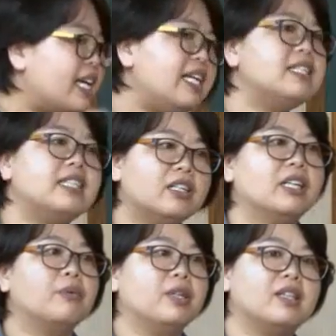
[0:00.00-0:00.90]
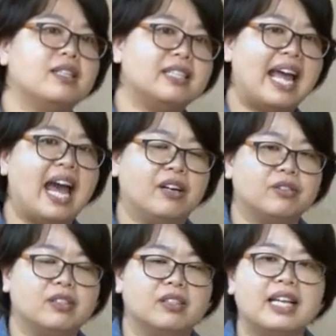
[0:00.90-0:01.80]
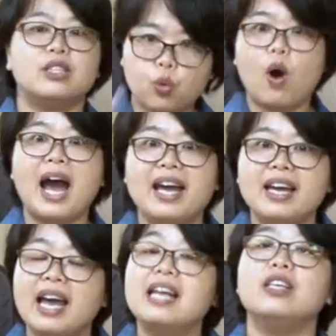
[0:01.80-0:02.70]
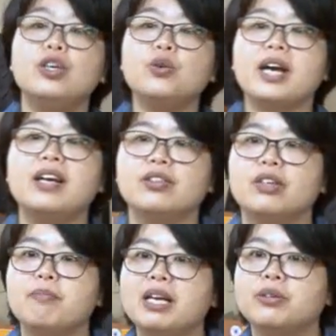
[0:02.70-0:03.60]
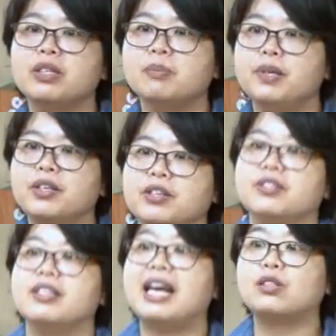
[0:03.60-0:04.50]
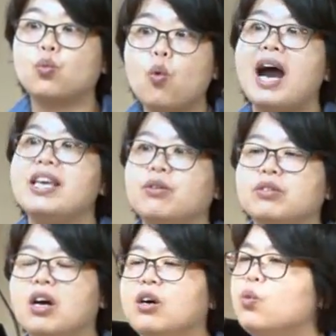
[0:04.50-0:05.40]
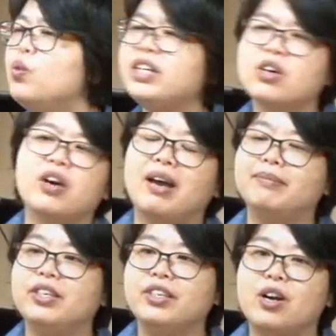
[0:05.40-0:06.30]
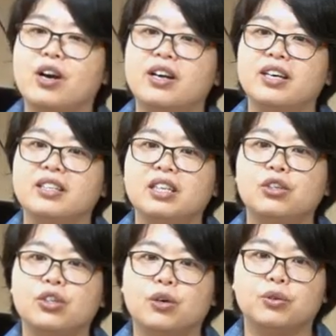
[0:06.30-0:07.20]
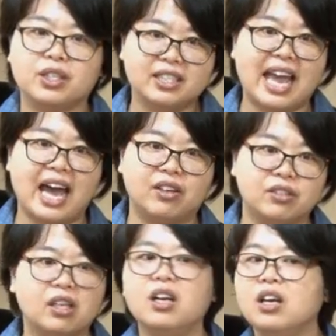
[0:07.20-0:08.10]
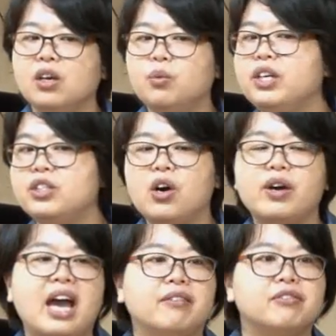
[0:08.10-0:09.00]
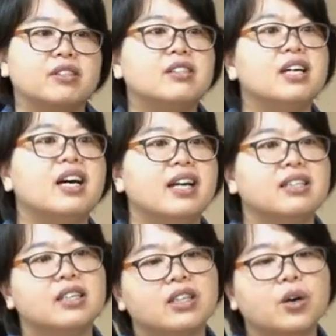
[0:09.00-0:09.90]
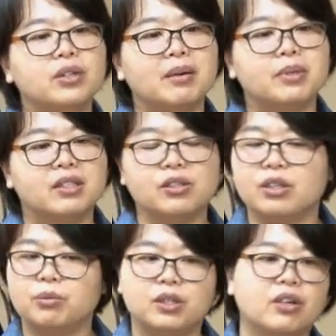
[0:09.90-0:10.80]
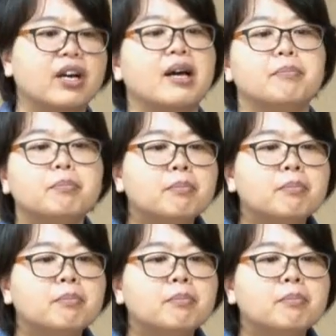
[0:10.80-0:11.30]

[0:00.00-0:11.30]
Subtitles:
is dealing with the sounds. That's why, and you guys are Mandarin speakers, that's why you know we don't have TR initial sounds. We don't have S in the coda position. We don't have